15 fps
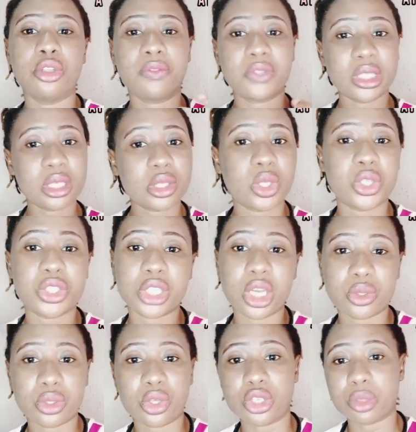of taking such child
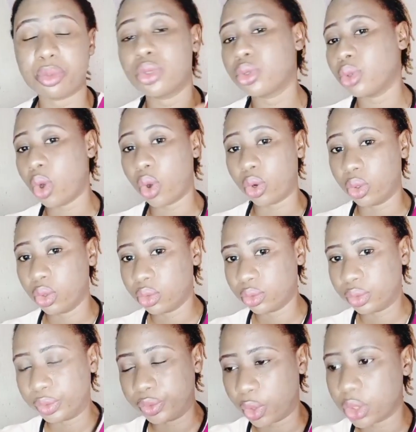to the hospital or
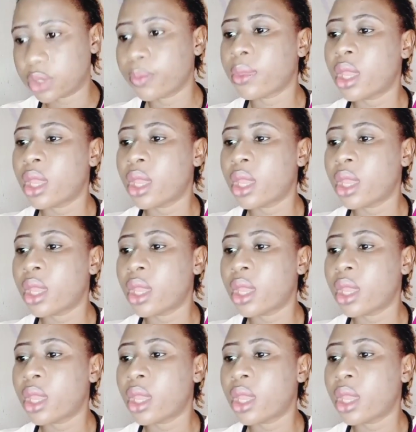not.